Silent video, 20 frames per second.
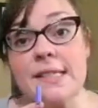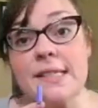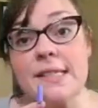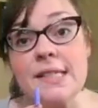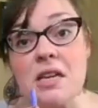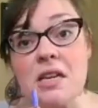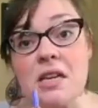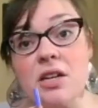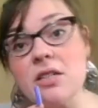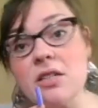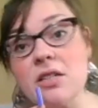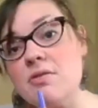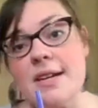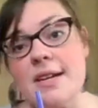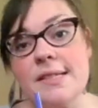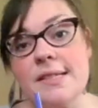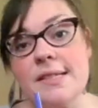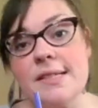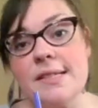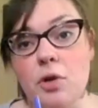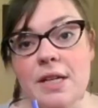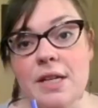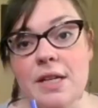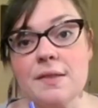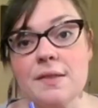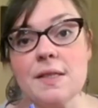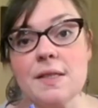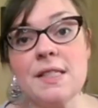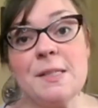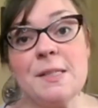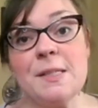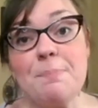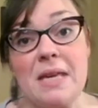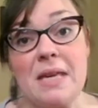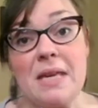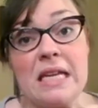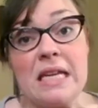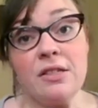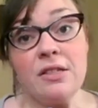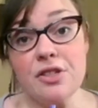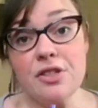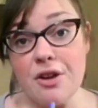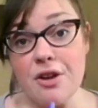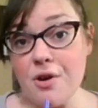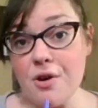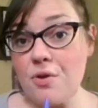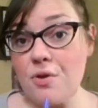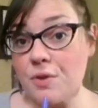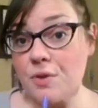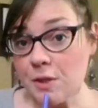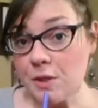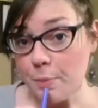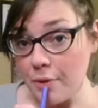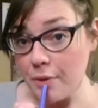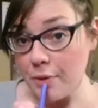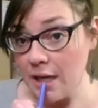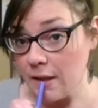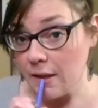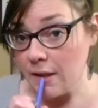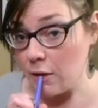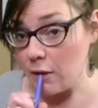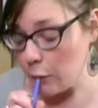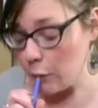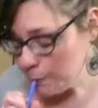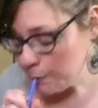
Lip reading: is characterized more as a spinto soprano.